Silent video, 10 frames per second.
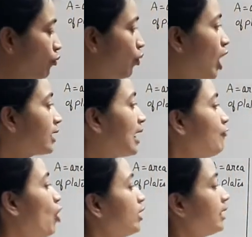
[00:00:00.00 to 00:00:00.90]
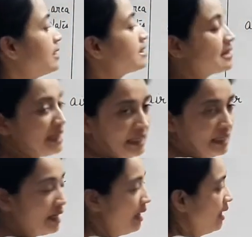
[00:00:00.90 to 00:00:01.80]
What I want is C,
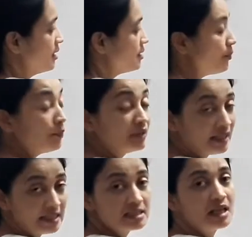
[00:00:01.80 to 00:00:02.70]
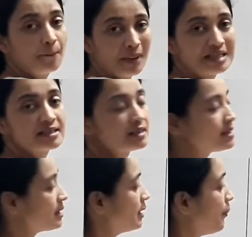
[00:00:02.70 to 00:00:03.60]
that is capacitance
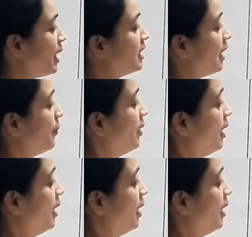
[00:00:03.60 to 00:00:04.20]
in the medium,